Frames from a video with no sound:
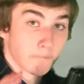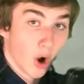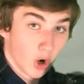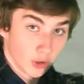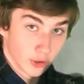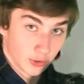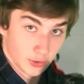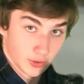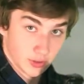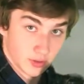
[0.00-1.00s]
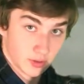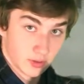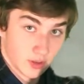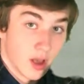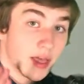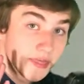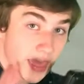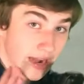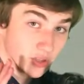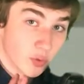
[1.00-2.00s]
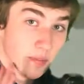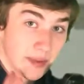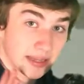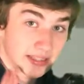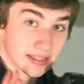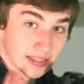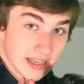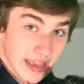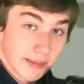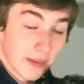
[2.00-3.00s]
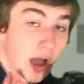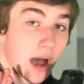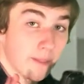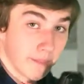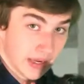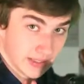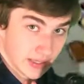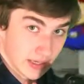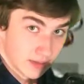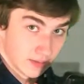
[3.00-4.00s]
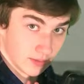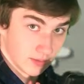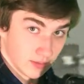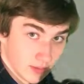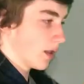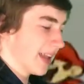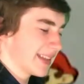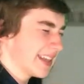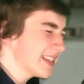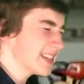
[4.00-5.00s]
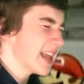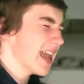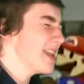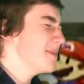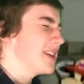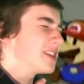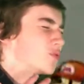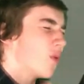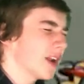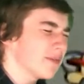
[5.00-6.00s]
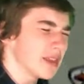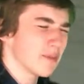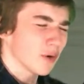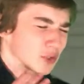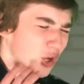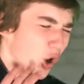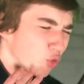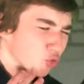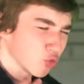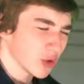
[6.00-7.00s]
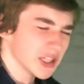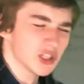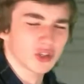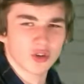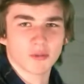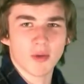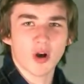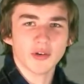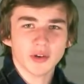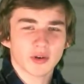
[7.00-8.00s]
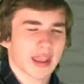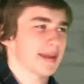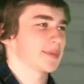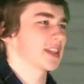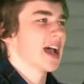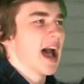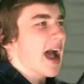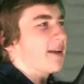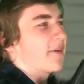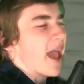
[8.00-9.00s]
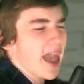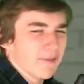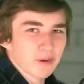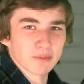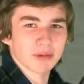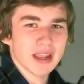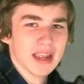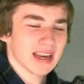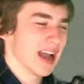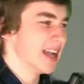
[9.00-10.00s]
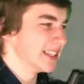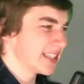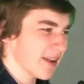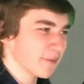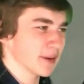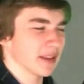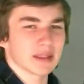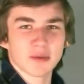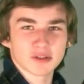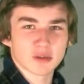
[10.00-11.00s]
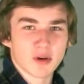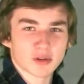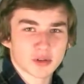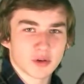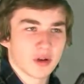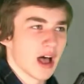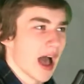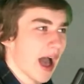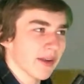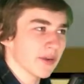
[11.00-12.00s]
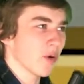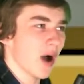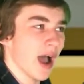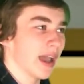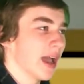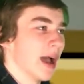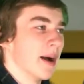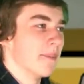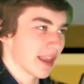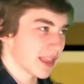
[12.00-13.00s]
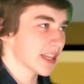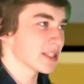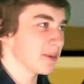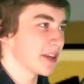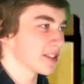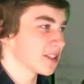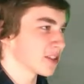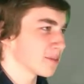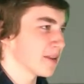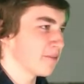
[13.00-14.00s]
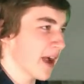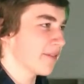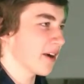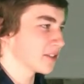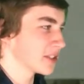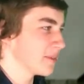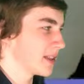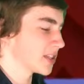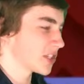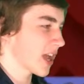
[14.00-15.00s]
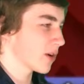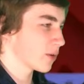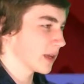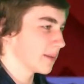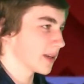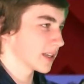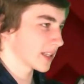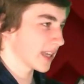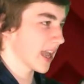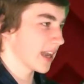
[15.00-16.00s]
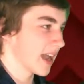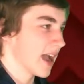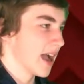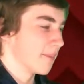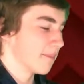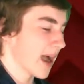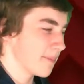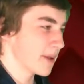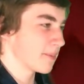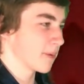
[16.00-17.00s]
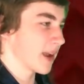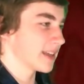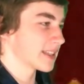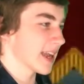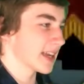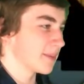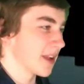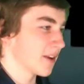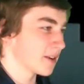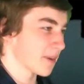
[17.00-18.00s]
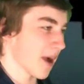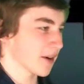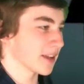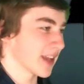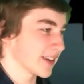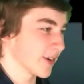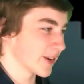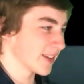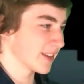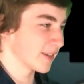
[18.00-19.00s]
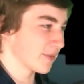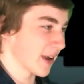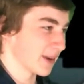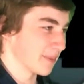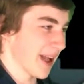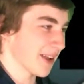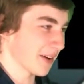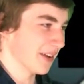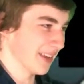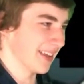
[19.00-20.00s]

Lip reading: Partners. That is what makes this game amazing. Like, this game is one of the most original Mario games I've ever played. Definitely the most emotional. I don't know why. I think it's because it took me 5 hours to beat the Shadow Queen because, again, my big brain decided to be underpowered again going into the final battle.